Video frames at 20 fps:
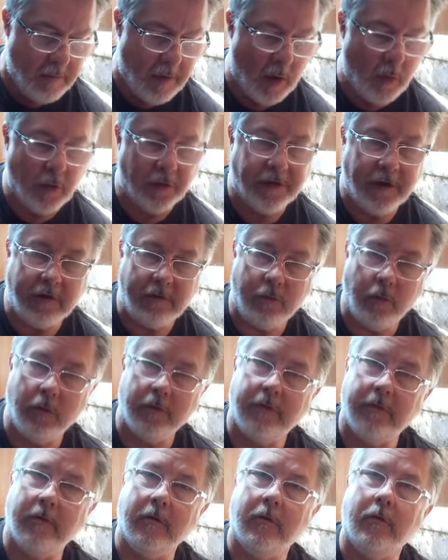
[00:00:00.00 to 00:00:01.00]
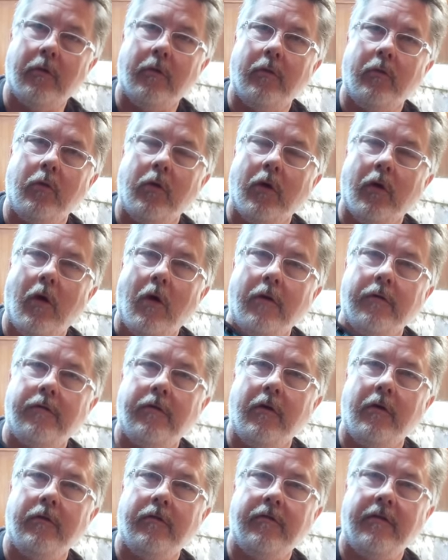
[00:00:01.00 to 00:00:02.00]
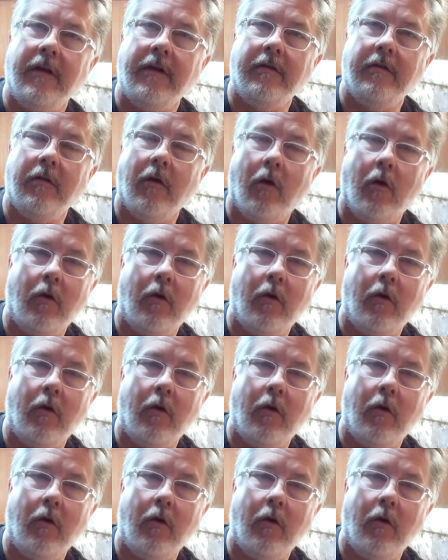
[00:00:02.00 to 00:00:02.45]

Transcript: But what this will do will also send